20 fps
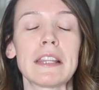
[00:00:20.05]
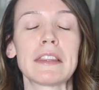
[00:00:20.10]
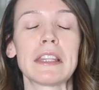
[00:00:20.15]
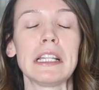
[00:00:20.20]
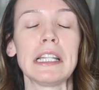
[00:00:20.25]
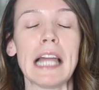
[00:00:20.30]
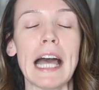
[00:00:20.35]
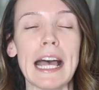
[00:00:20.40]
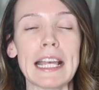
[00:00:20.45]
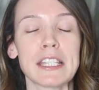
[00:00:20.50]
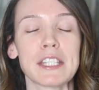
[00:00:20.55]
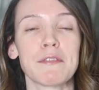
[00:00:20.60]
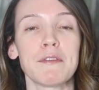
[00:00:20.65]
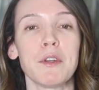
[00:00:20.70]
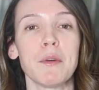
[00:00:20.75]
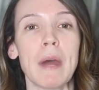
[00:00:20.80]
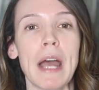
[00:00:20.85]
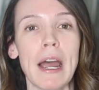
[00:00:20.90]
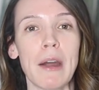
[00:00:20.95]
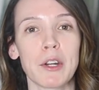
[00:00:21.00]
the last
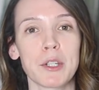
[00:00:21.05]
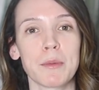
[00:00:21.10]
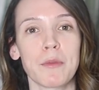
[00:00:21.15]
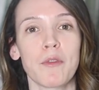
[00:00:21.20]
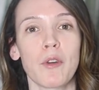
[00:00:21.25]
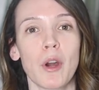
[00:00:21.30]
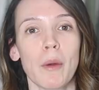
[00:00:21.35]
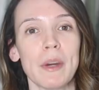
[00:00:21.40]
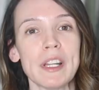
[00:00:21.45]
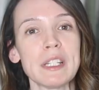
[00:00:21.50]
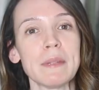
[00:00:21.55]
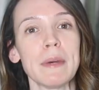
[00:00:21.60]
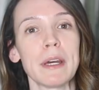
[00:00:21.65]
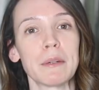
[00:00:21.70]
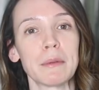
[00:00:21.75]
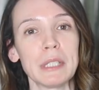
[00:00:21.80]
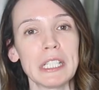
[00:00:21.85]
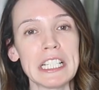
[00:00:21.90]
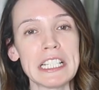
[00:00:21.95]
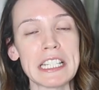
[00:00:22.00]
few hours before I went to bed
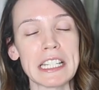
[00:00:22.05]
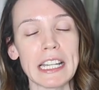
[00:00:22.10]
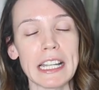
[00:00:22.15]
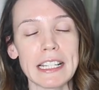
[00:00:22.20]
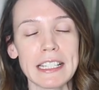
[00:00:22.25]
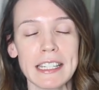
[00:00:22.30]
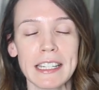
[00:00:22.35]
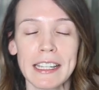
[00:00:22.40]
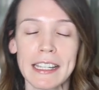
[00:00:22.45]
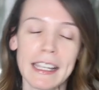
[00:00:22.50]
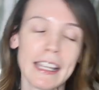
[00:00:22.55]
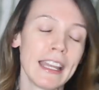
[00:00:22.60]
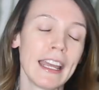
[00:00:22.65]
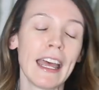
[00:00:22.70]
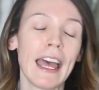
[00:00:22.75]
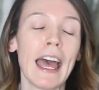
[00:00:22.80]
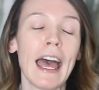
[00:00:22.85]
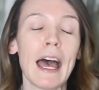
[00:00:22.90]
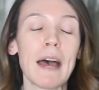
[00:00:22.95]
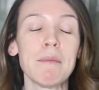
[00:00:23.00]
really did it.
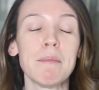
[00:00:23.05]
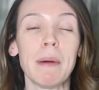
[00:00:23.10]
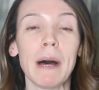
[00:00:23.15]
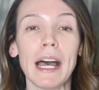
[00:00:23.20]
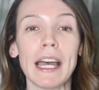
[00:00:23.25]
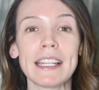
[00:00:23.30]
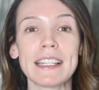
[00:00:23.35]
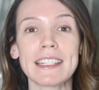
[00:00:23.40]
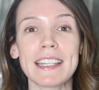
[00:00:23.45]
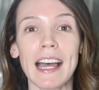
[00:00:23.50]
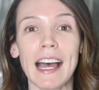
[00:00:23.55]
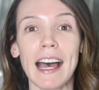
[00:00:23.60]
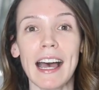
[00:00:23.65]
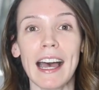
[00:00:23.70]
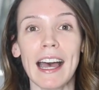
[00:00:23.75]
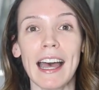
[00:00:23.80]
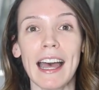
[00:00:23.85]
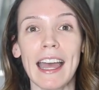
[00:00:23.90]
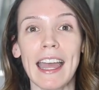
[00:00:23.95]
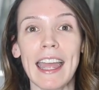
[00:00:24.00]
But
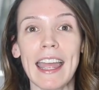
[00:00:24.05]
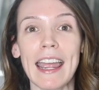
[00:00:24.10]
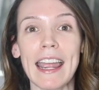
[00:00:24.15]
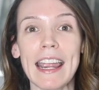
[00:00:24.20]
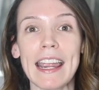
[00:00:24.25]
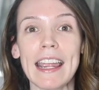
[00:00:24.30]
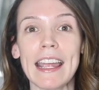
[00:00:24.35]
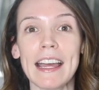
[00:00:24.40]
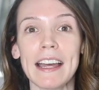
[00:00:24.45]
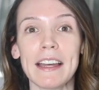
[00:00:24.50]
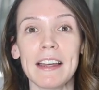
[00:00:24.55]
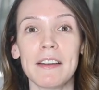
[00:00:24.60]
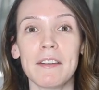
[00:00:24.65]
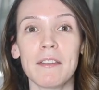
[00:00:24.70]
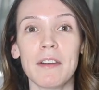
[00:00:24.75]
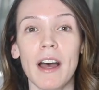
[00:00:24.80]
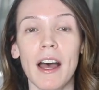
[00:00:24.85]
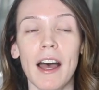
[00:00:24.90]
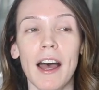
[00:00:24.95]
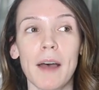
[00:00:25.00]
I
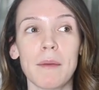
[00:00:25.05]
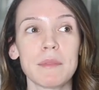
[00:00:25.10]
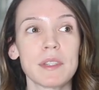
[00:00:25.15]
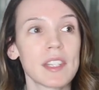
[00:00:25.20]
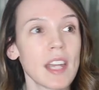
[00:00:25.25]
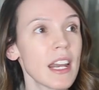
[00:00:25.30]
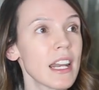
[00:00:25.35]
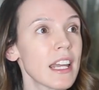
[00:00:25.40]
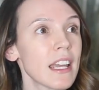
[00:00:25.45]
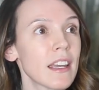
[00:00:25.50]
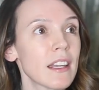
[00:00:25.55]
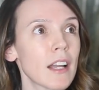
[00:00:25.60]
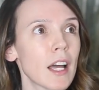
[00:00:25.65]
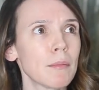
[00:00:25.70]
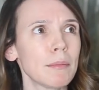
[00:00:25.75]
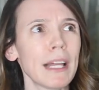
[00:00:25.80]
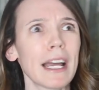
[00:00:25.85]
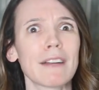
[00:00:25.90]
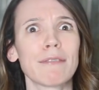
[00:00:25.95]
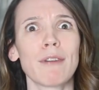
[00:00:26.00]
um, stayed in
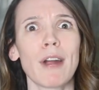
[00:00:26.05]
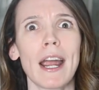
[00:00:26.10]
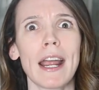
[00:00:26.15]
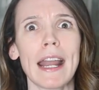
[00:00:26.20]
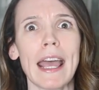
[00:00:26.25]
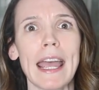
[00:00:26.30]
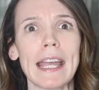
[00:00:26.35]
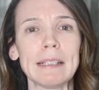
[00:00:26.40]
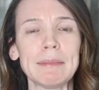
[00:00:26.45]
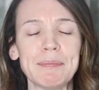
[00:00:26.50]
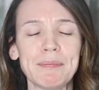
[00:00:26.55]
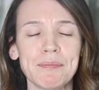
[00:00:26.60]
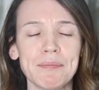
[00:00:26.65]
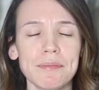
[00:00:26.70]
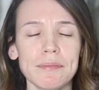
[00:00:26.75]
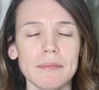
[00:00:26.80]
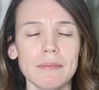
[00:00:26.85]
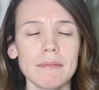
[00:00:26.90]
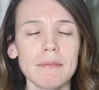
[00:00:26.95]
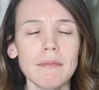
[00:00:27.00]
on Black Friday,
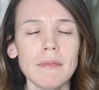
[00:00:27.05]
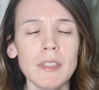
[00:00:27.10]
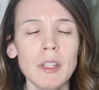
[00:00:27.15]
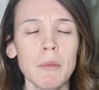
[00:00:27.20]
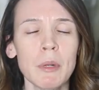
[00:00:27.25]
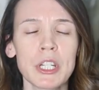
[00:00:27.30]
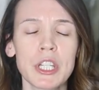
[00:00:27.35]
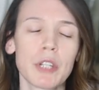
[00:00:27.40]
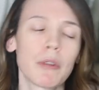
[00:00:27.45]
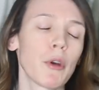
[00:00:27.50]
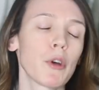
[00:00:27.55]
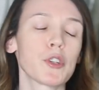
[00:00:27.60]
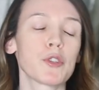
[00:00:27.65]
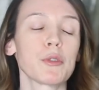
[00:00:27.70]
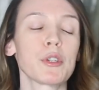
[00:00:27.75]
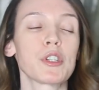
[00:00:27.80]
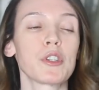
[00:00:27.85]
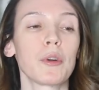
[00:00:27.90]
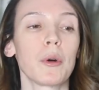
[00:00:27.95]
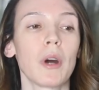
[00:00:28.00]
went to the
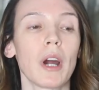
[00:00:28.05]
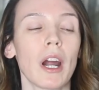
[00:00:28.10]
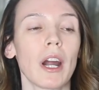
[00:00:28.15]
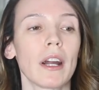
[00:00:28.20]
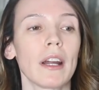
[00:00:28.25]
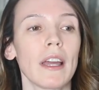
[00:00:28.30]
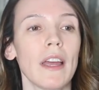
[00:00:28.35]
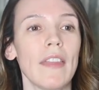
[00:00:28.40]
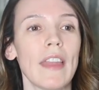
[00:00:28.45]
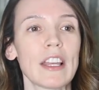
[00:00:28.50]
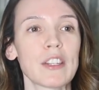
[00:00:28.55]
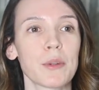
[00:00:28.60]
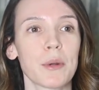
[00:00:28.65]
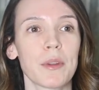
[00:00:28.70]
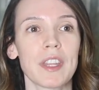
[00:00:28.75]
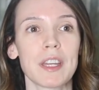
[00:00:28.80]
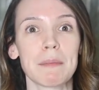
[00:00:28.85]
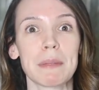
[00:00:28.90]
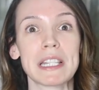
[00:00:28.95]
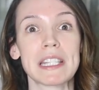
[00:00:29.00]
grocery store and that sort of
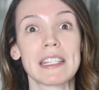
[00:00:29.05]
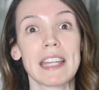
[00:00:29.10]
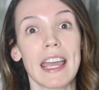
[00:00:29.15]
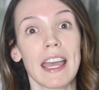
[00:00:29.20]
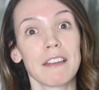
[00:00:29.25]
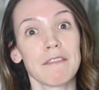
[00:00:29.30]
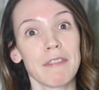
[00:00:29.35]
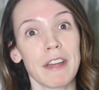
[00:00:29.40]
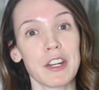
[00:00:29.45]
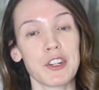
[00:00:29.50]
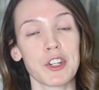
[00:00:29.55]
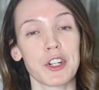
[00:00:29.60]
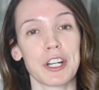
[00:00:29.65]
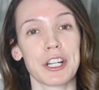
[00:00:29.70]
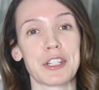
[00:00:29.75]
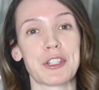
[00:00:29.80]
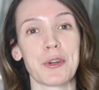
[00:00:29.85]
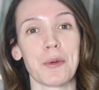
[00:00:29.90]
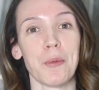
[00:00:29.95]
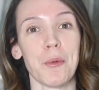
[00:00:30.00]
thing, but Stan ventured
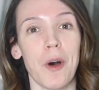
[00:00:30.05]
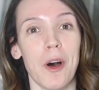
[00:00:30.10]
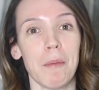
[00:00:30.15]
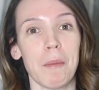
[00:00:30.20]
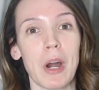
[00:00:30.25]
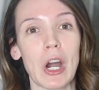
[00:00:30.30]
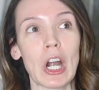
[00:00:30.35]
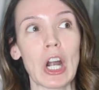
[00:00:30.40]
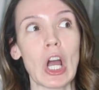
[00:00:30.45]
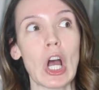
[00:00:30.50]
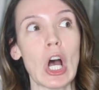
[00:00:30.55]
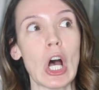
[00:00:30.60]
into Walmart